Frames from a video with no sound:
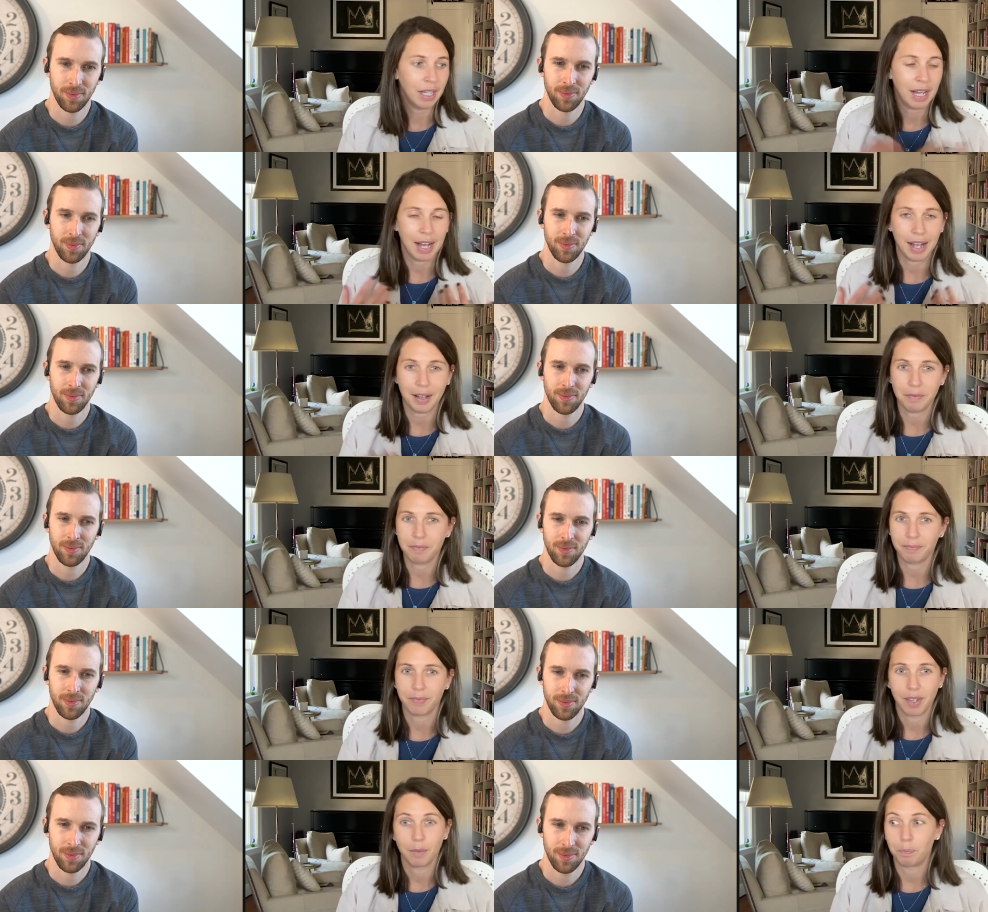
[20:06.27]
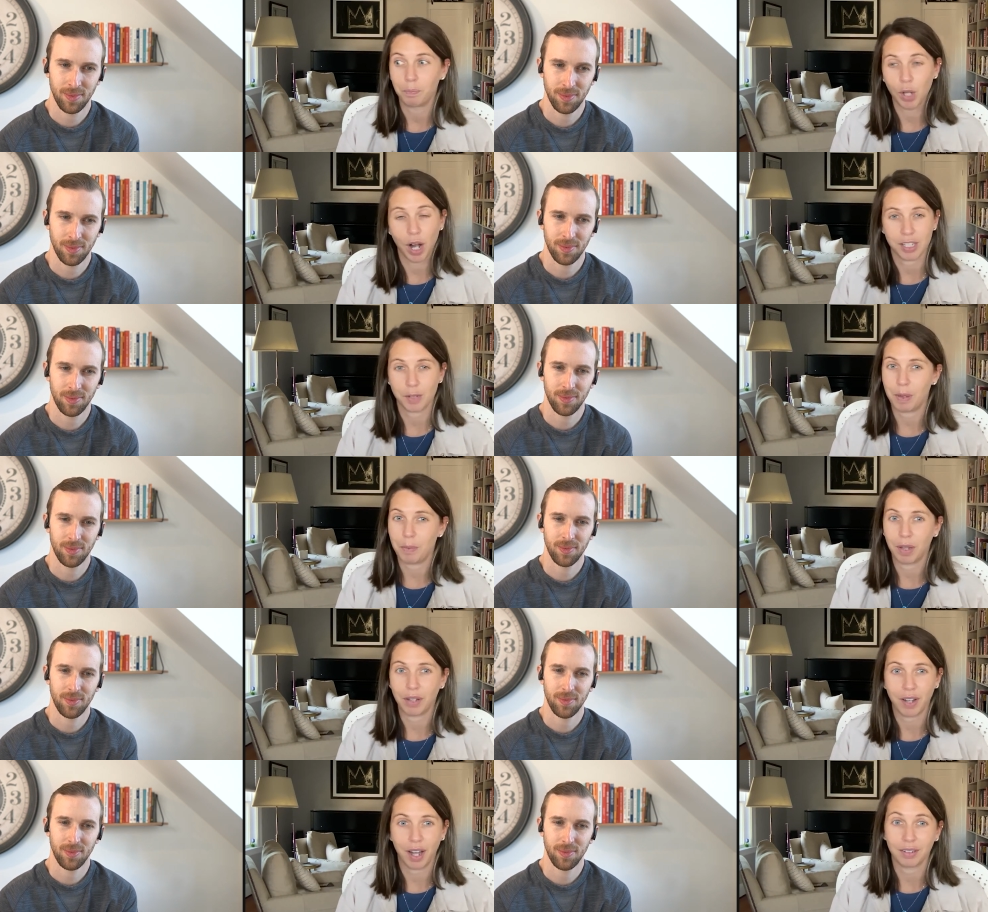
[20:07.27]
Speaker 1: Um, lots of people
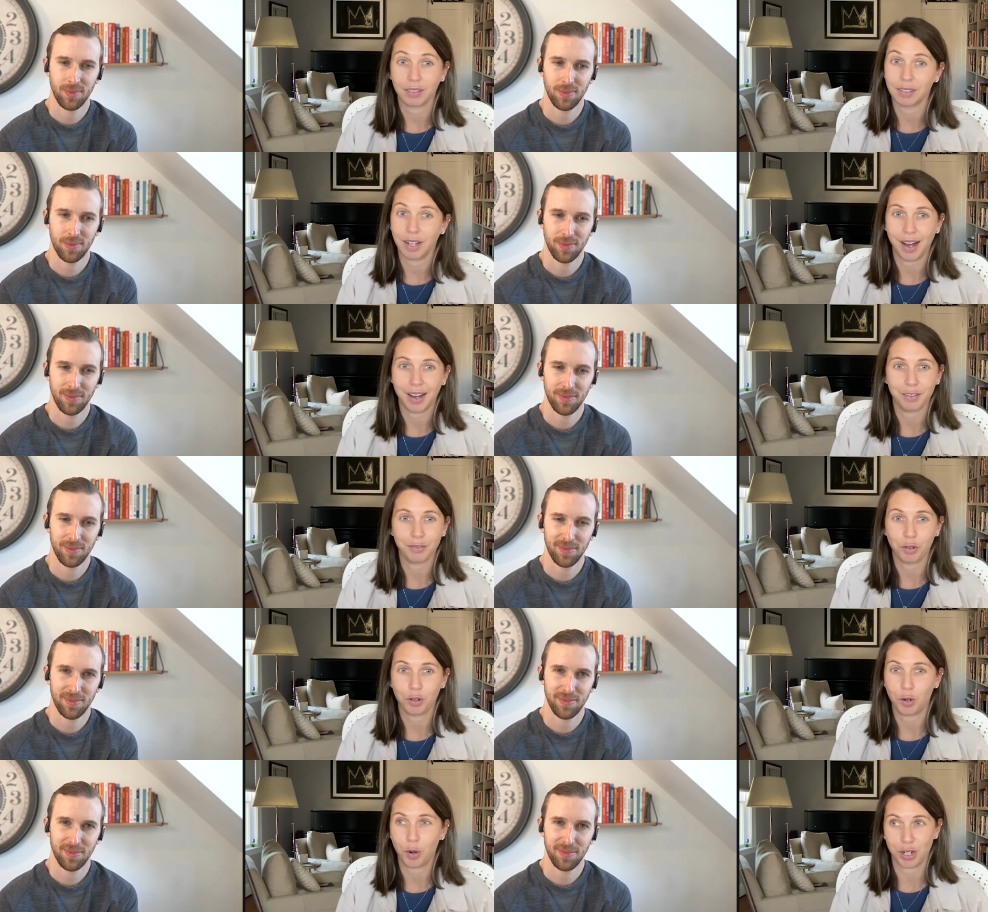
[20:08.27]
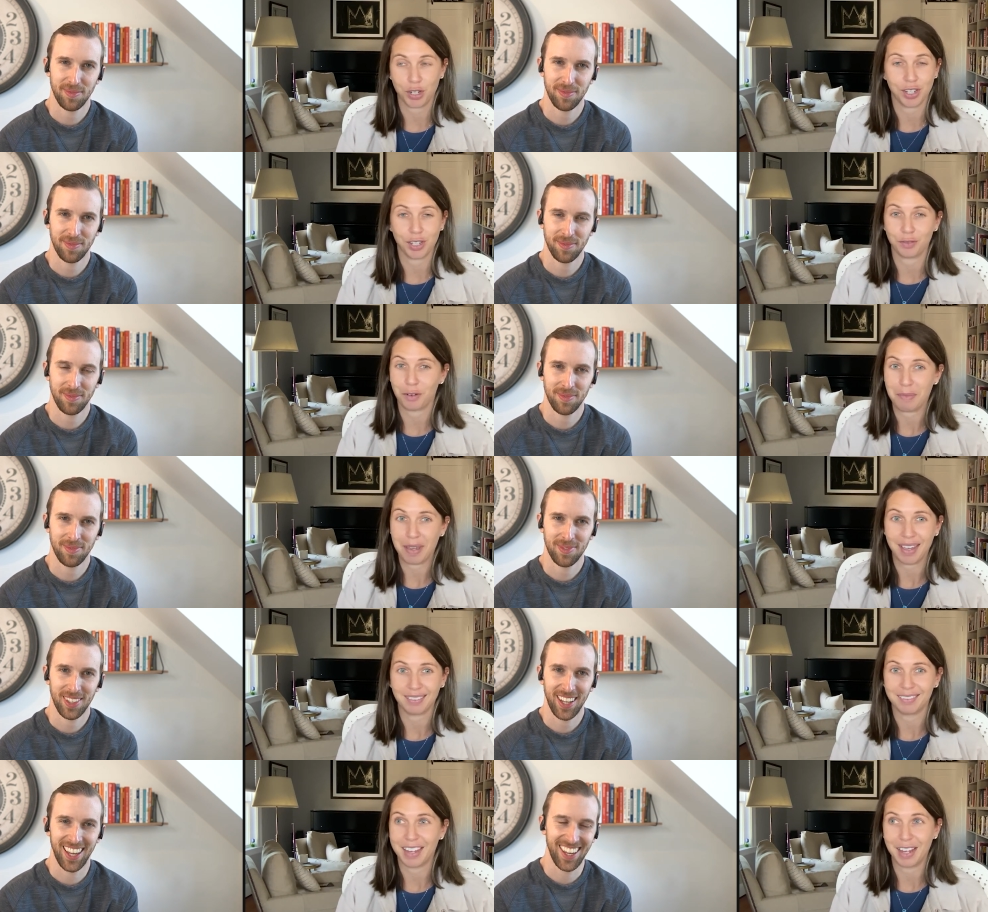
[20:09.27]
have gotten a lot of questions from me in